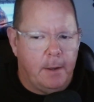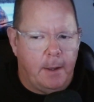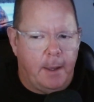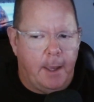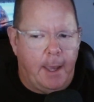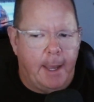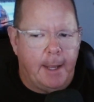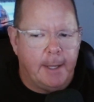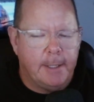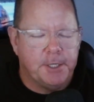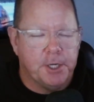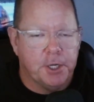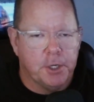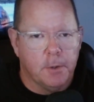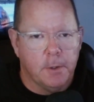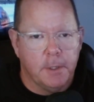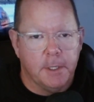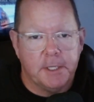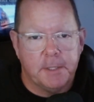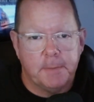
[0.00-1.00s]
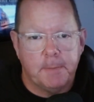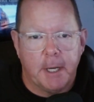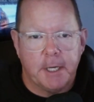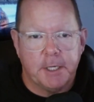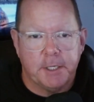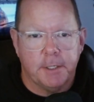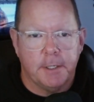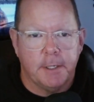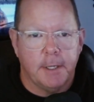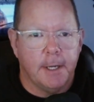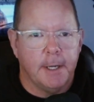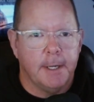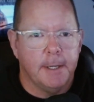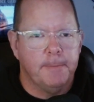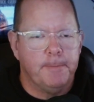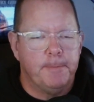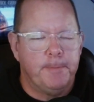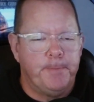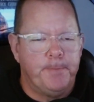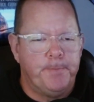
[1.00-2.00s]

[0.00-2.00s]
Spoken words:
a general inspection done.